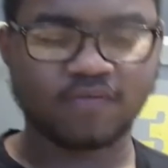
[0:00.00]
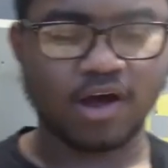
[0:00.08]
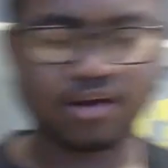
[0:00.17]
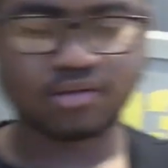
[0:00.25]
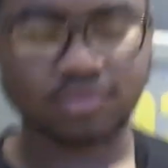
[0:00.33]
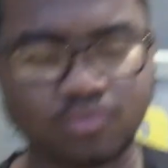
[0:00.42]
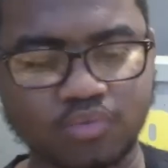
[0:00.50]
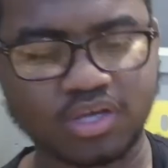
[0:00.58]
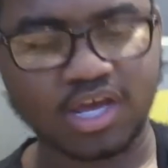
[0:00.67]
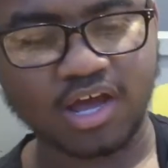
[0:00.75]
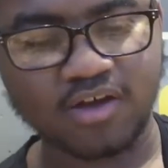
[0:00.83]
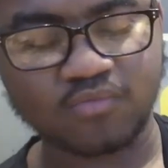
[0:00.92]
finally, we
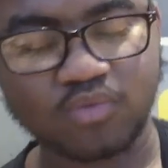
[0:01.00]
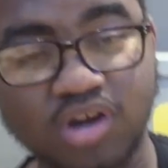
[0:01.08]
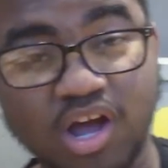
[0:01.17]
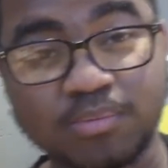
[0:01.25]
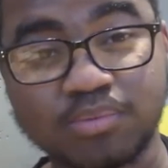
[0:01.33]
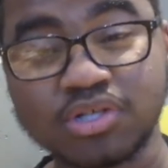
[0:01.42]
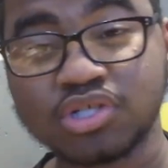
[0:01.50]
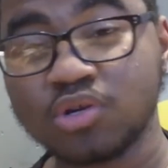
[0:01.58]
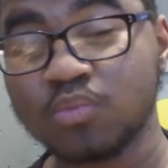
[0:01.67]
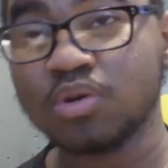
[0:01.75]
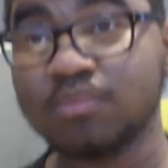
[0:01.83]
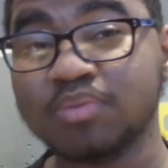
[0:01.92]
have what I
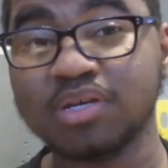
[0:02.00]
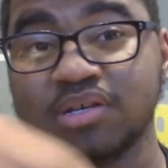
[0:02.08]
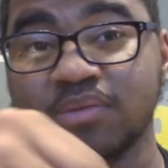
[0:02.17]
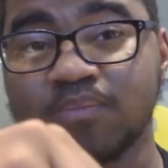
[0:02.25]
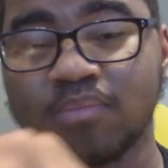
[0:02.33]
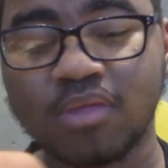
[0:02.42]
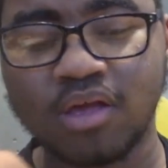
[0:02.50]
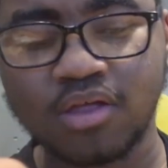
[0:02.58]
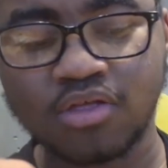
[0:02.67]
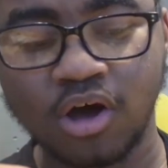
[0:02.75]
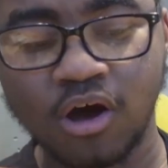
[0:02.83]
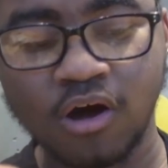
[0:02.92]
presume would be
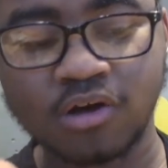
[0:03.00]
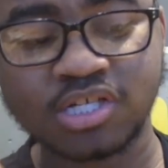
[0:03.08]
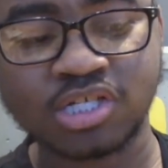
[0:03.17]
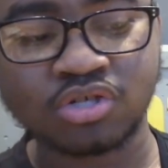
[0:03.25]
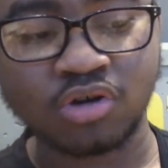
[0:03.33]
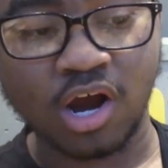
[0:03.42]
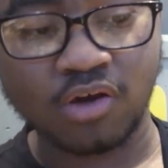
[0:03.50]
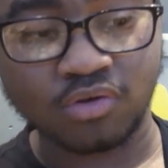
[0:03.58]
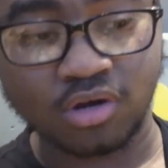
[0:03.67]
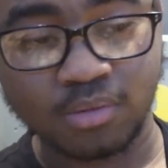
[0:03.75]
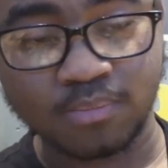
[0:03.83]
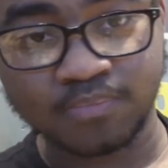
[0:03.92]
the hottest dry
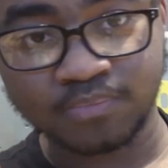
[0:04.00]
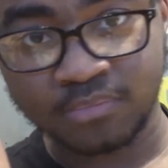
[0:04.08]
rub,